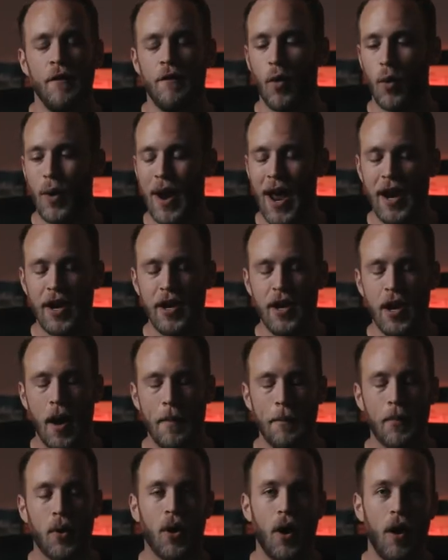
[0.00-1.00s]
for a
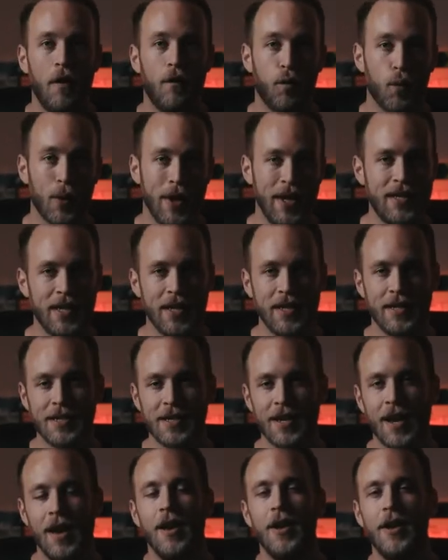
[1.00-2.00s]
number of
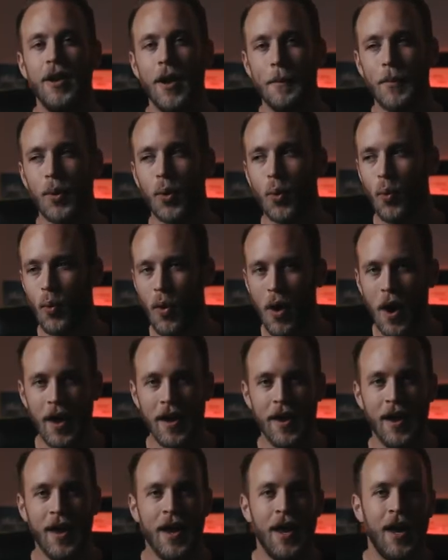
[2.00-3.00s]
reasons. Number
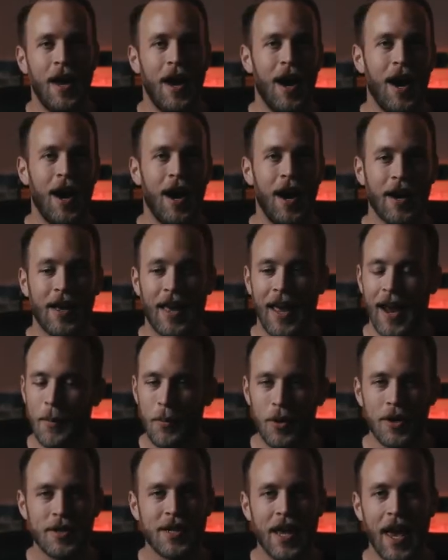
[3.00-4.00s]
one, uh,
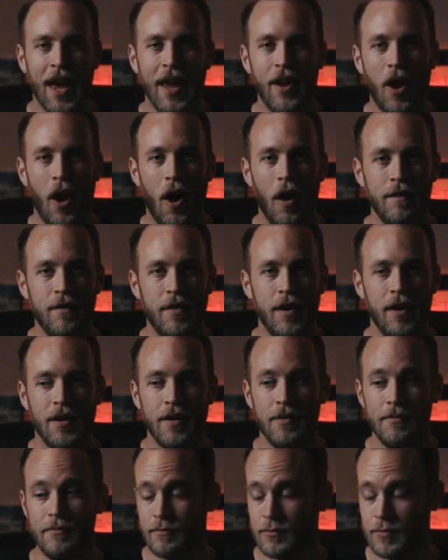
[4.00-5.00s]
cameras can
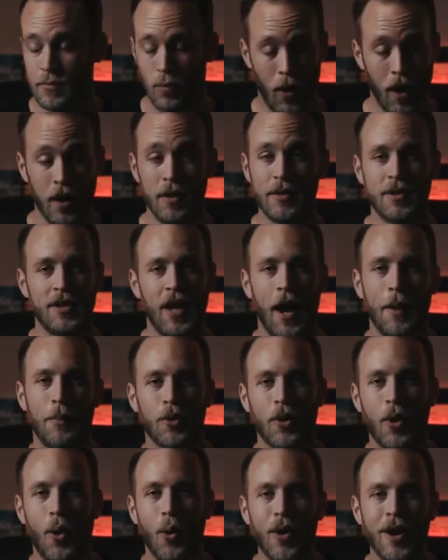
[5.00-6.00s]
often well, stop
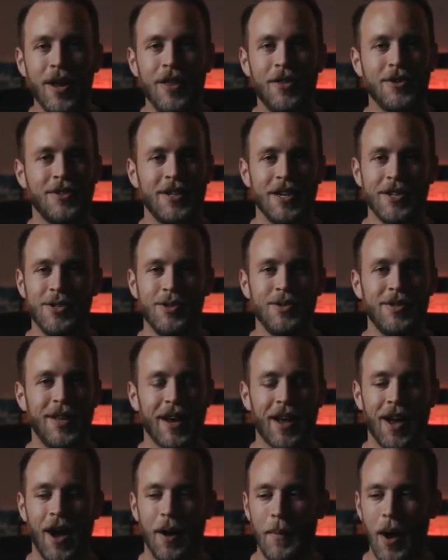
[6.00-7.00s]
recording. There's issues
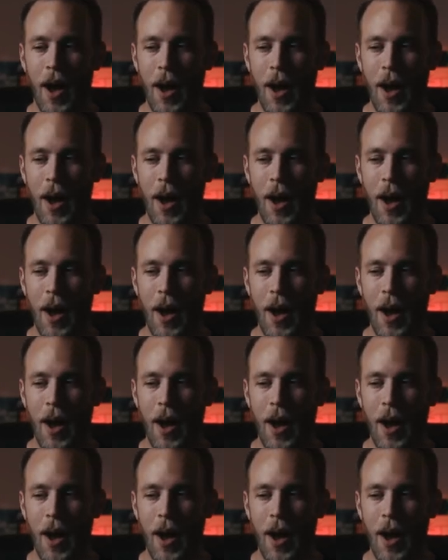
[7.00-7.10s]
that come